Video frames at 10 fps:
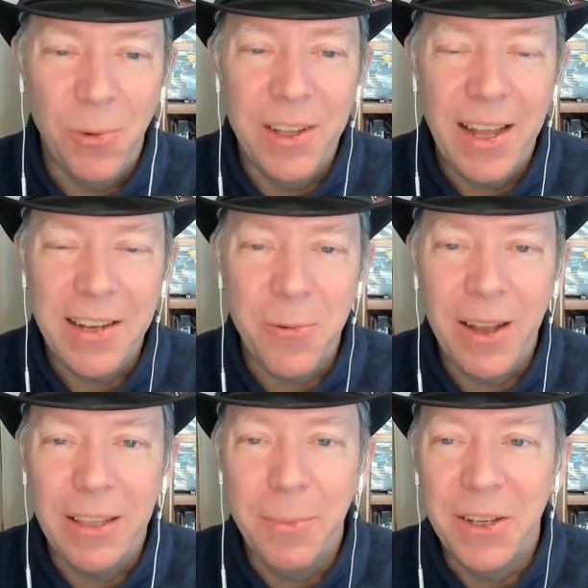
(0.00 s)
Well, not
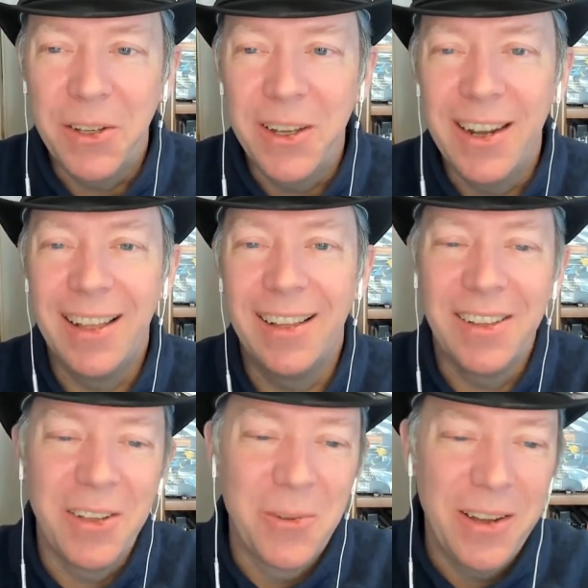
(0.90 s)
derailing, but good, uh,
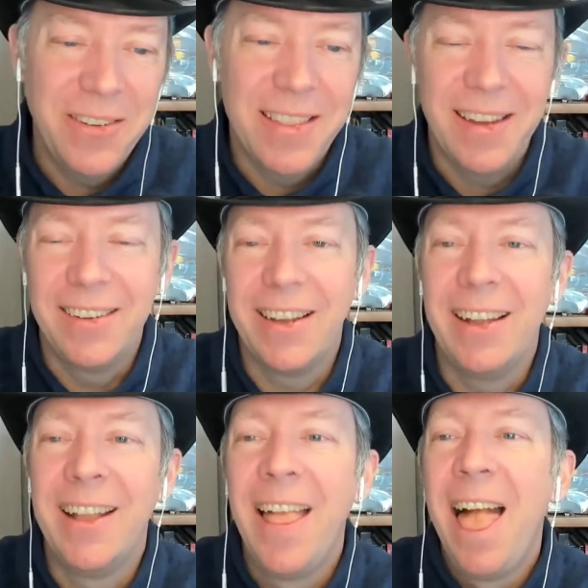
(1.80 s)
good question there,
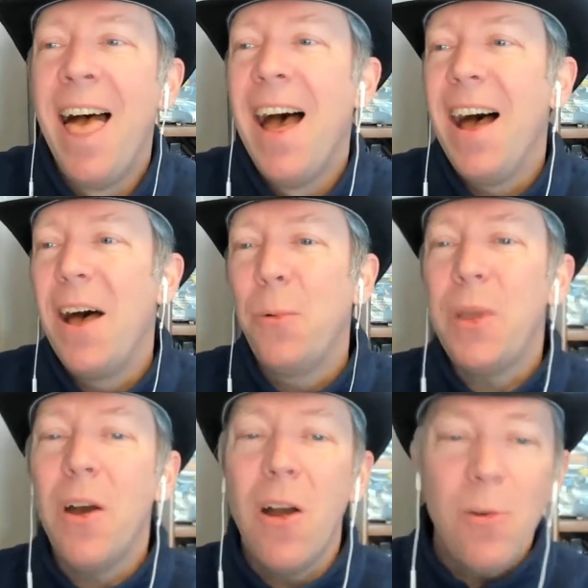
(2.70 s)
John. Uh,
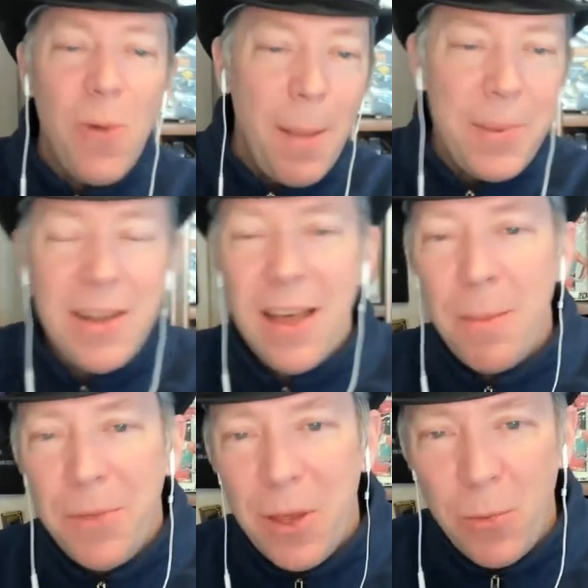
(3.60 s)
we are wrapping
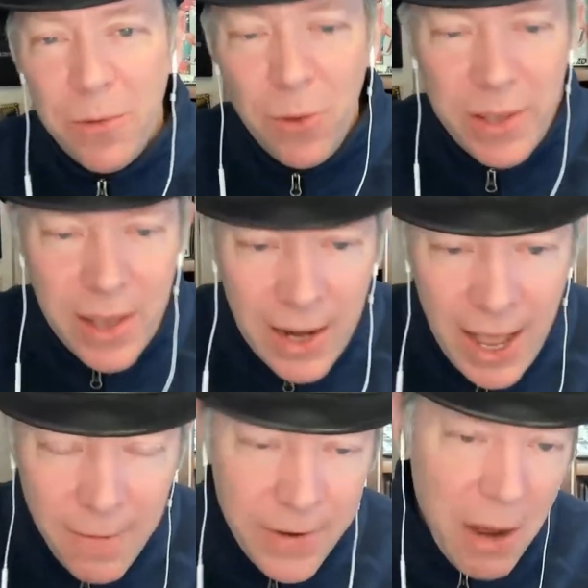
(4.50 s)
up though. We've only got
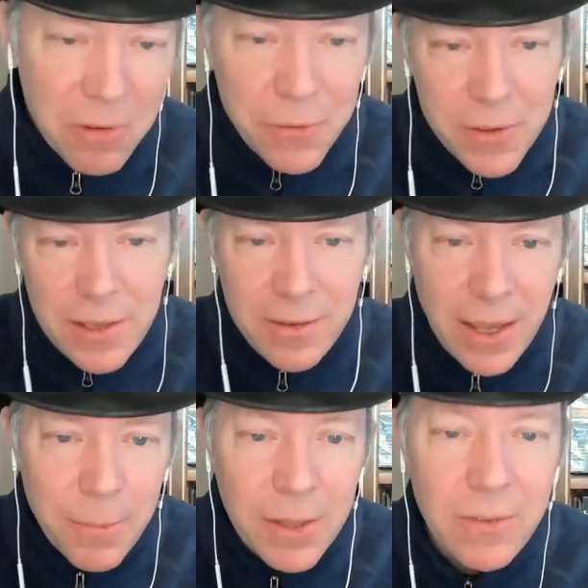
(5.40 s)
half an hour for these
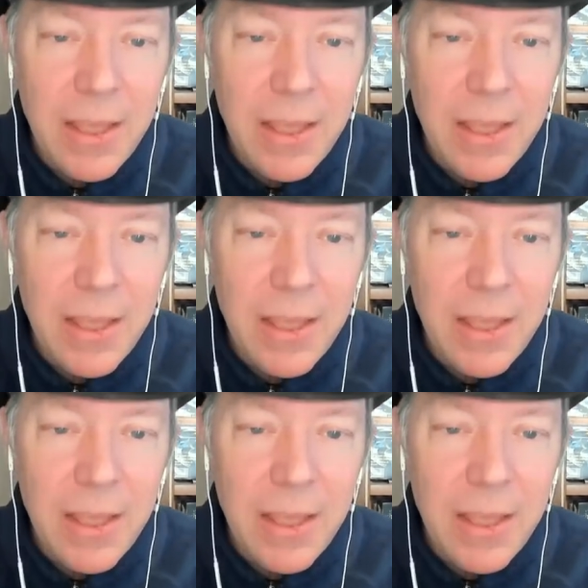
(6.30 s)
segments.